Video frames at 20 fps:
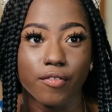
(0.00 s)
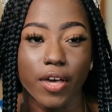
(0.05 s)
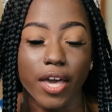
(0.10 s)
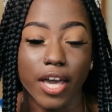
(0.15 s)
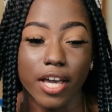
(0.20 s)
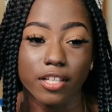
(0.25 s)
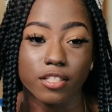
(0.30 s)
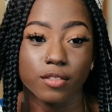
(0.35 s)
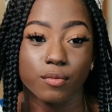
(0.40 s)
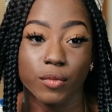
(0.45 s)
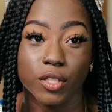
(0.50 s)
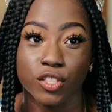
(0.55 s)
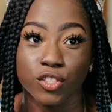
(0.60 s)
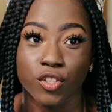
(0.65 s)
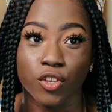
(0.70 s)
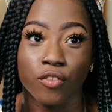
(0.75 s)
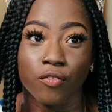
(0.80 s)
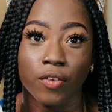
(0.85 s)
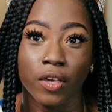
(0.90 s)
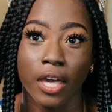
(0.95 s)
as Miss
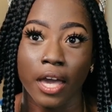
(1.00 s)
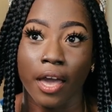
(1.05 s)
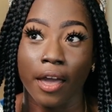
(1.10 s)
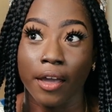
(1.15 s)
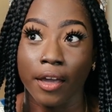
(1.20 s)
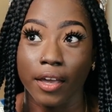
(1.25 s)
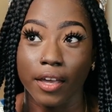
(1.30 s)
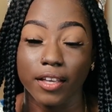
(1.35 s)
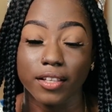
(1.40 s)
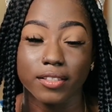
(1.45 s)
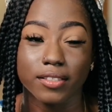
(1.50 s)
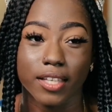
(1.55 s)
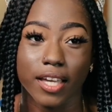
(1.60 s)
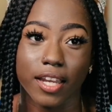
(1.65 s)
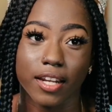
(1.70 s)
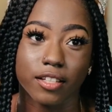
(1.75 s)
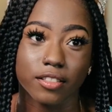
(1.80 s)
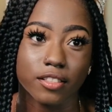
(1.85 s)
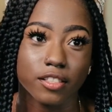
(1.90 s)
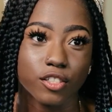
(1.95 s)
UVI is
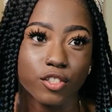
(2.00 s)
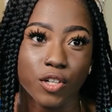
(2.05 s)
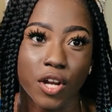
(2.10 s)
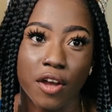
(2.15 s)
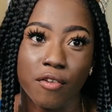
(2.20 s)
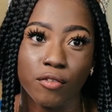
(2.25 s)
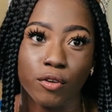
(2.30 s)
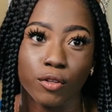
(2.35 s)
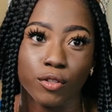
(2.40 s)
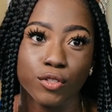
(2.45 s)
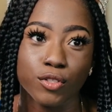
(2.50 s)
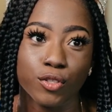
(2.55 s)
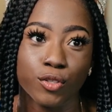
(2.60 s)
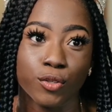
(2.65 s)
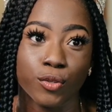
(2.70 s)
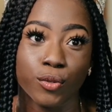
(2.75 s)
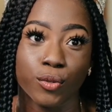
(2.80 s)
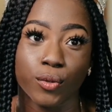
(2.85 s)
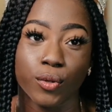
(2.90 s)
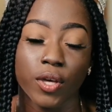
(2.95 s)
getting to travel
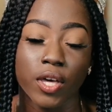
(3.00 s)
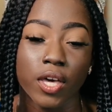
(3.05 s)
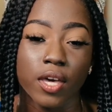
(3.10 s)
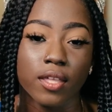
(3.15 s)
to